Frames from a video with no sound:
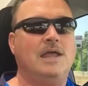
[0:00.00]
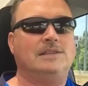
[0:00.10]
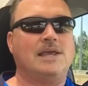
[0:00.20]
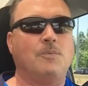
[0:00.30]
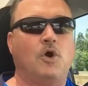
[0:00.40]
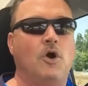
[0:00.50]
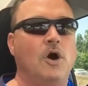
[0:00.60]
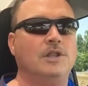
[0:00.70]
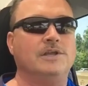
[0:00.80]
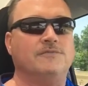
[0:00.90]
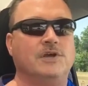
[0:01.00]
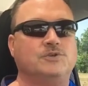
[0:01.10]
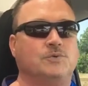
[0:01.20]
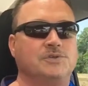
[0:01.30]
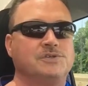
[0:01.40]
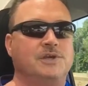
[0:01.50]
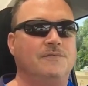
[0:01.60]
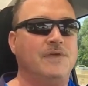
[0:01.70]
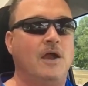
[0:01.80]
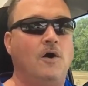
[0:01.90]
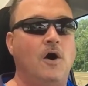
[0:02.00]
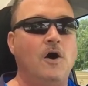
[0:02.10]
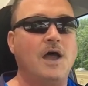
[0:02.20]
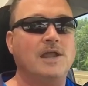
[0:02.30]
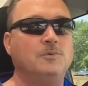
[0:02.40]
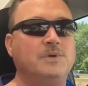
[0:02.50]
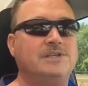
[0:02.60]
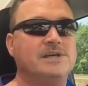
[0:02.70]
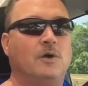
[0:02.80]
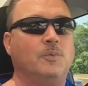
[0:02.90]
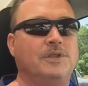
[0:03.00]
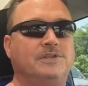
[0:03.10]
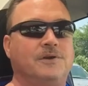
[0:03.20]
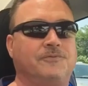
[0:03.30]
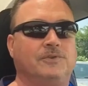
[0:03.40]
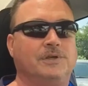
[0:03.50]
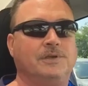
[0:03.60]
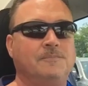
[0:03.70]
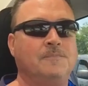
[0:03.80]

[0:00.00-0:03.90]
They were all individuals. They all had to be dealt with differently.